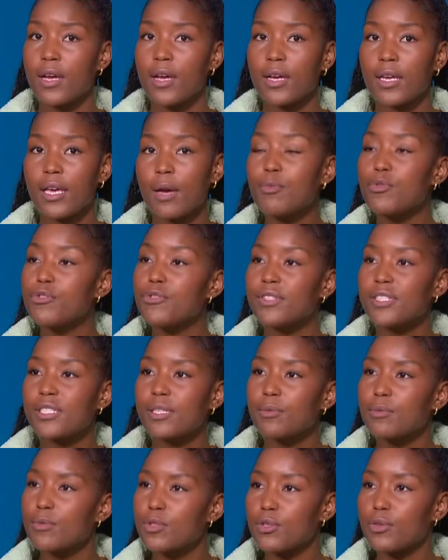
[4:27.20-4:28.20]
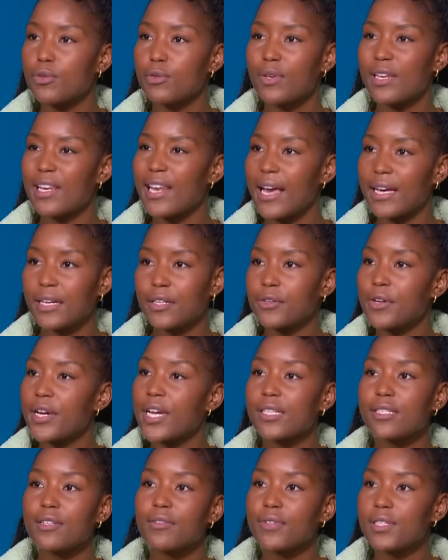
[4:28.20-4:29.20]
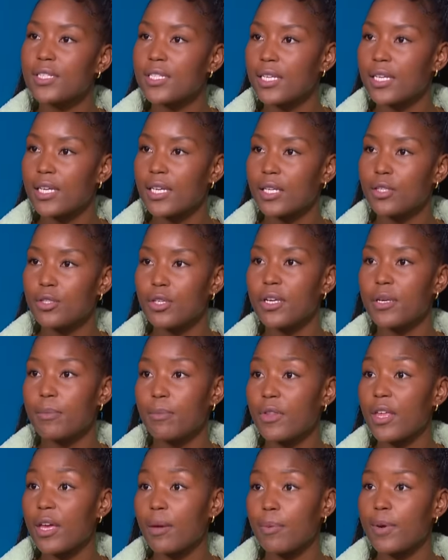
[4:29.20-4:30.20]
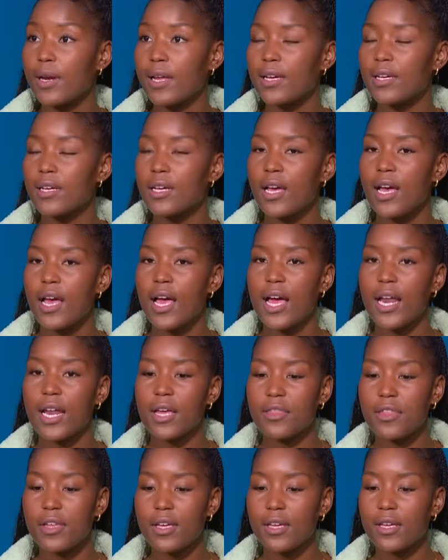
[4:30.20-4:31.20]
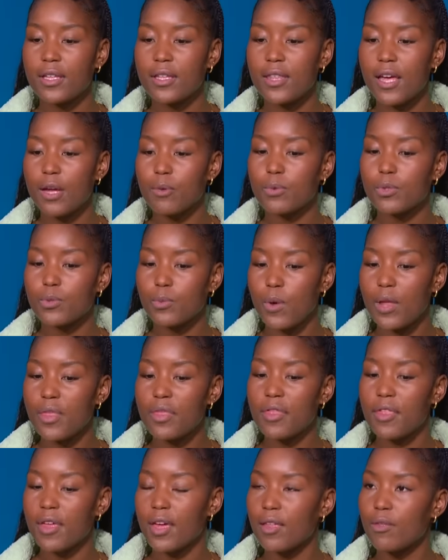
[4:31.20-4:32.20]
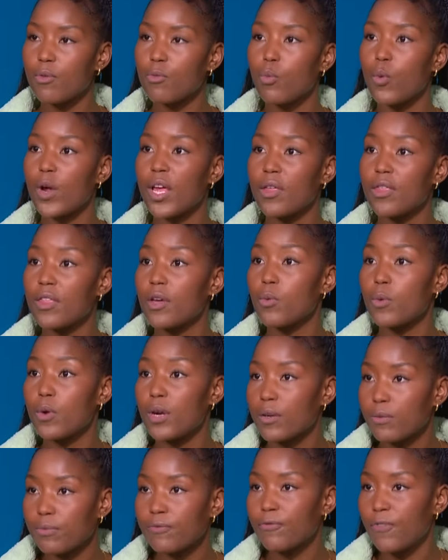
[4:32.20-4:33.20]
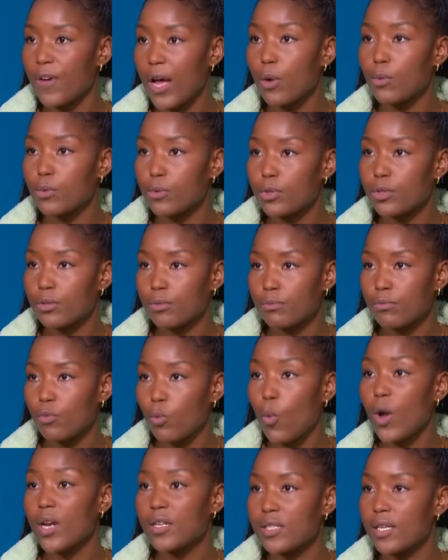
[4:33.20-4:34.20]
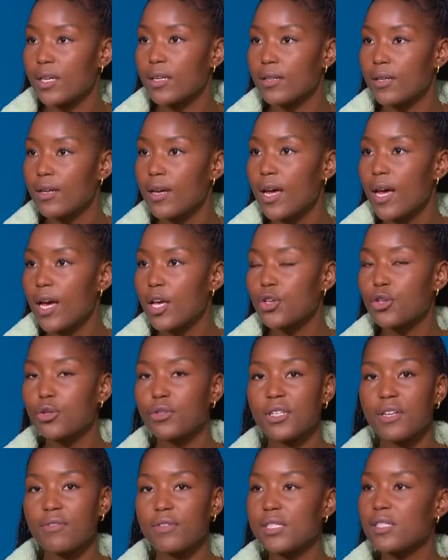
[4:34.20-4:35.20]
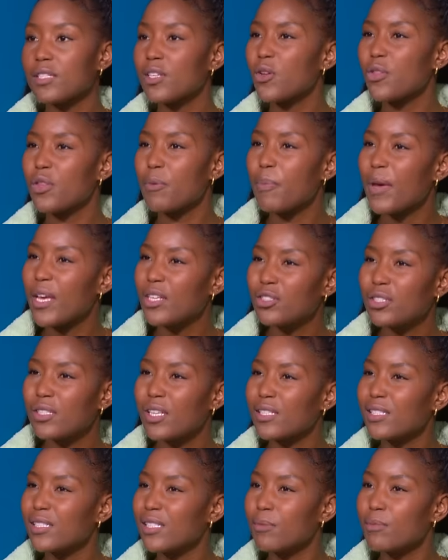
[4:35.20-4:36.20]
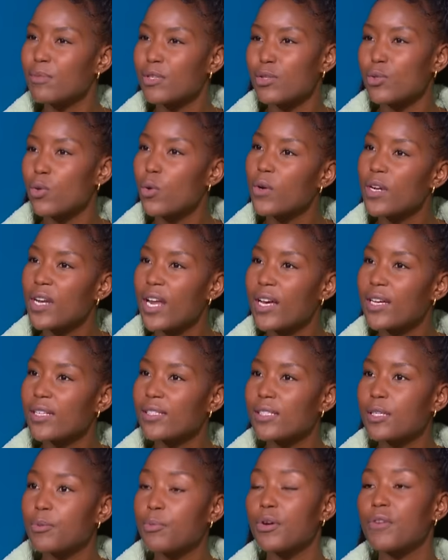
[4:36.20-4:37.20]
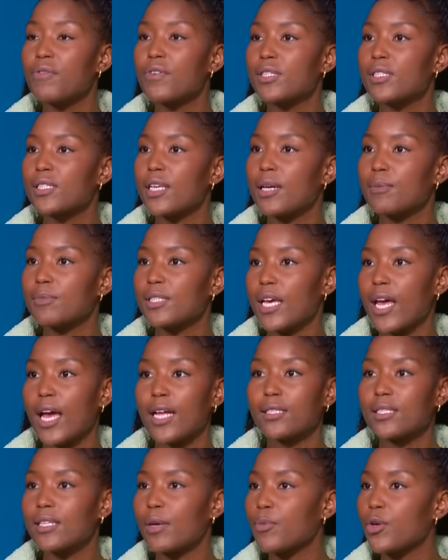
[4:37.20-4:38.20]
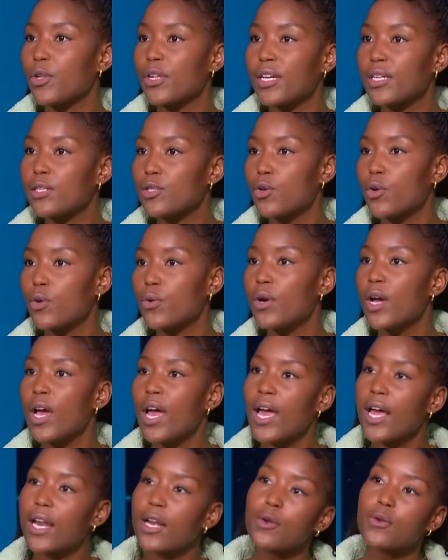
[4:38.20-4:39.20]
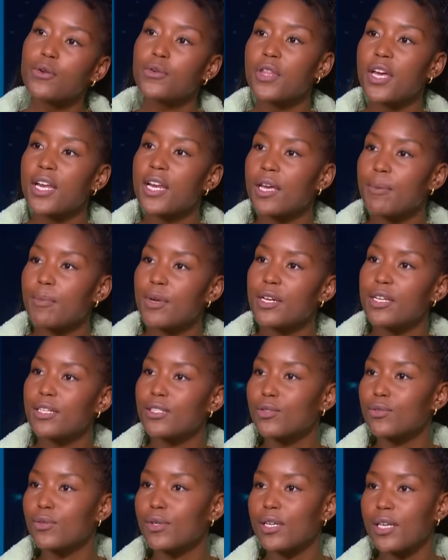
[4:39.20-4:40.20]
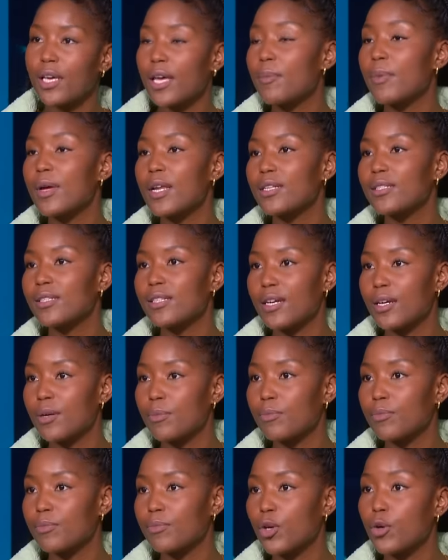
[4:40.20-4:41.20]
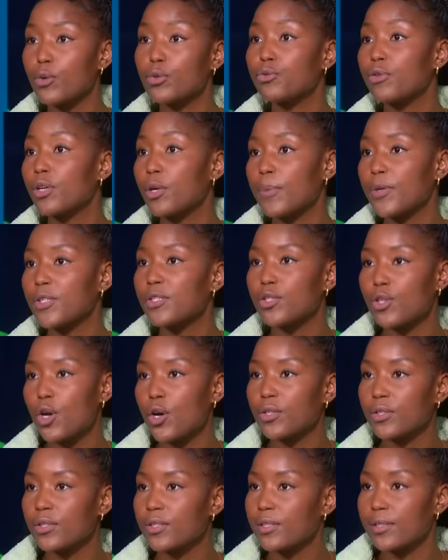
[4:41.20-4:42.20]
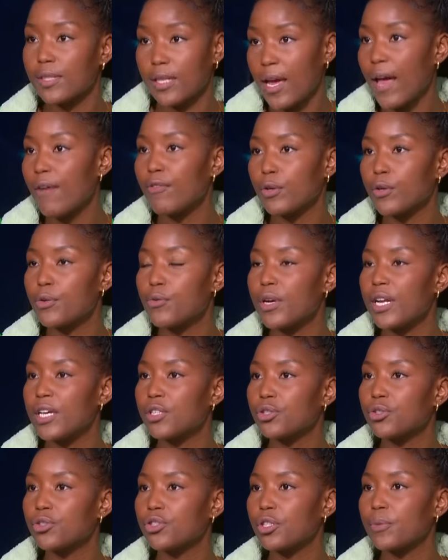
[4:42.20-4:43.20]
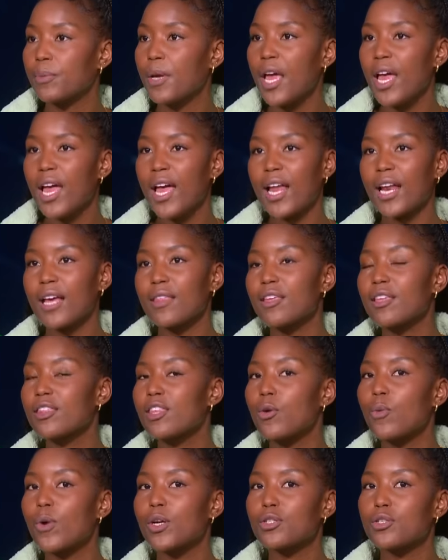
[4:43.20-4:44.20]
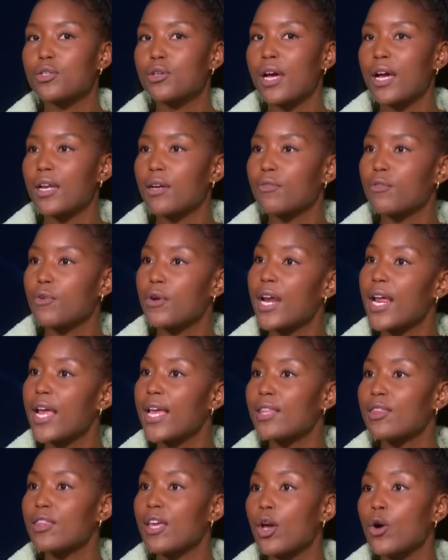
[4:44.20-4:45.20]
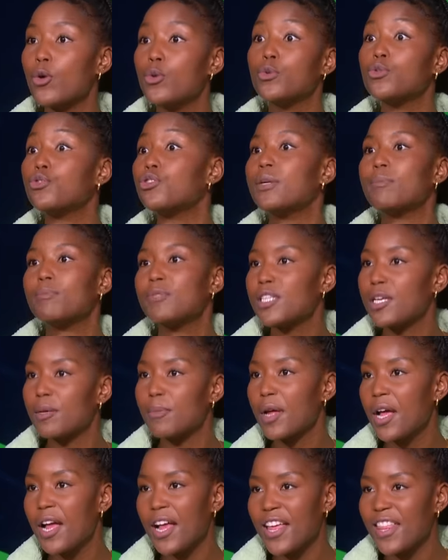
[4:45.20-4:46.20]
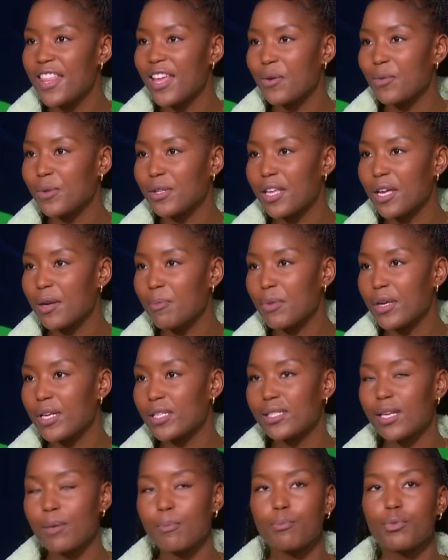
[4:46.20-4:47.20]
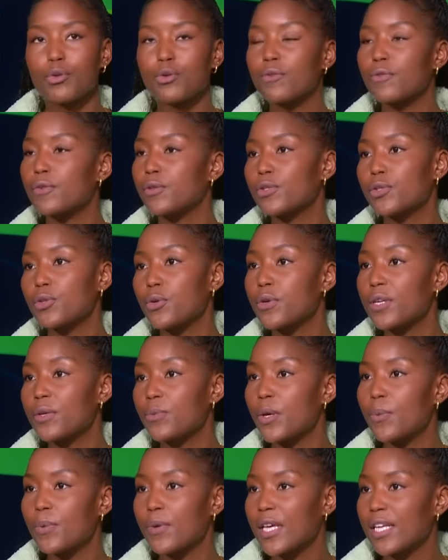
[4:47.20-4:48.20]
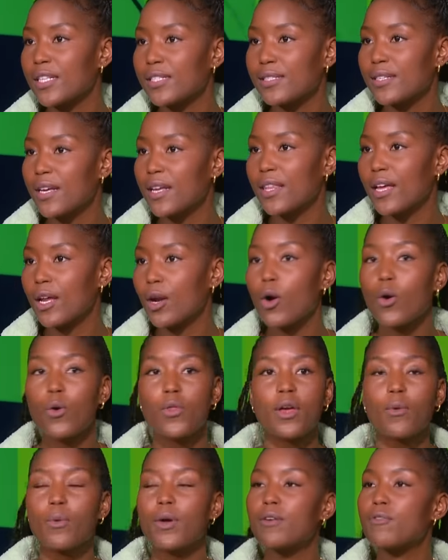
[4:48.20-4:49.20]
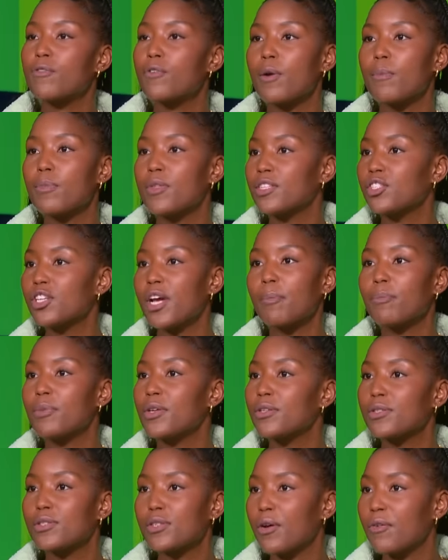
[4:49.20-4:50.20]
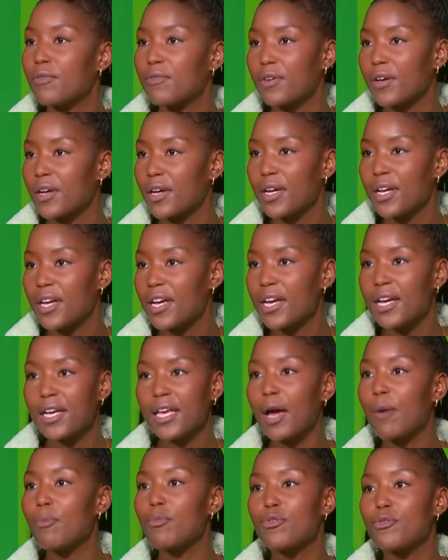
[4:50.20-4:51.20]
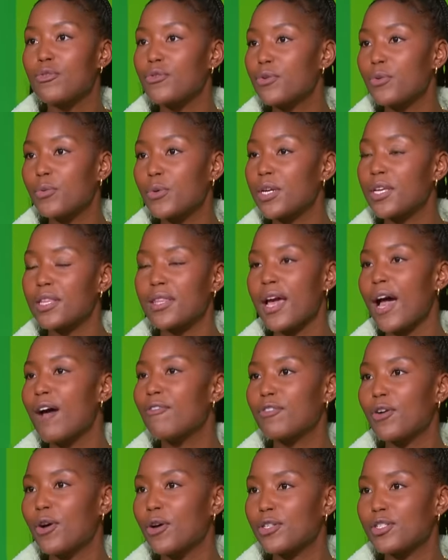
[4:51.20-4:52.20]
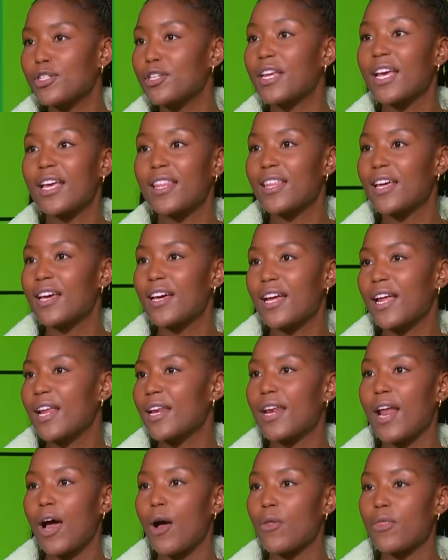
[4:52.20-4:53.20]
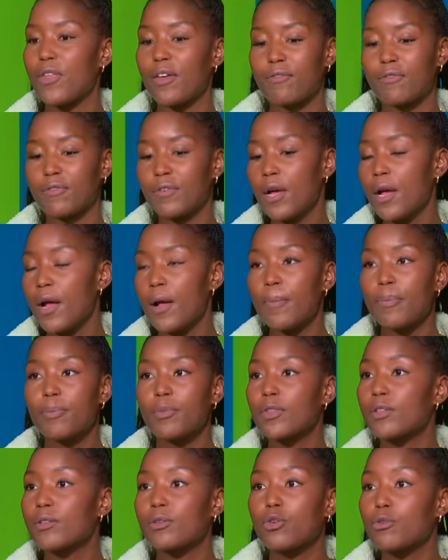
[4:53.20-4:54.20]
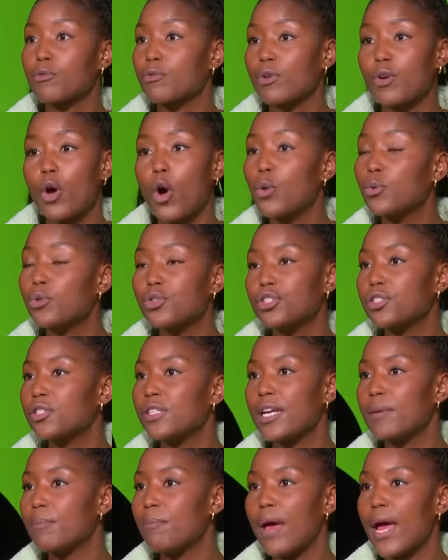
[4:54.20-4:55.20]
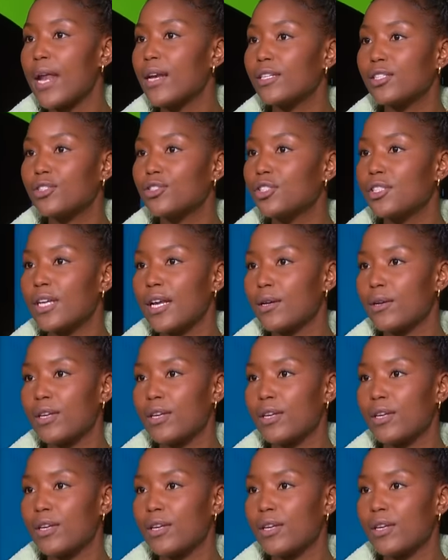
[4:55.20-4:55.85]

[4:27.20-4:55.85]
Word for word: Cameroon yeah, seemed to is, lack is creativity in their play, and I think that was one thing where they were found wanting. You could even see on the bench they seemed disorganized. In previous games, they had Samuel Eto'o, and I know that him and his him and um, Coach Rigobert Song, they have a good relationship, and I think they want to kind of create their own dream team. That will then be some beautiful story where we can say that, oh, they went from the champions of uh, Cameroon winning the AFCON together, and now they've coached and managed and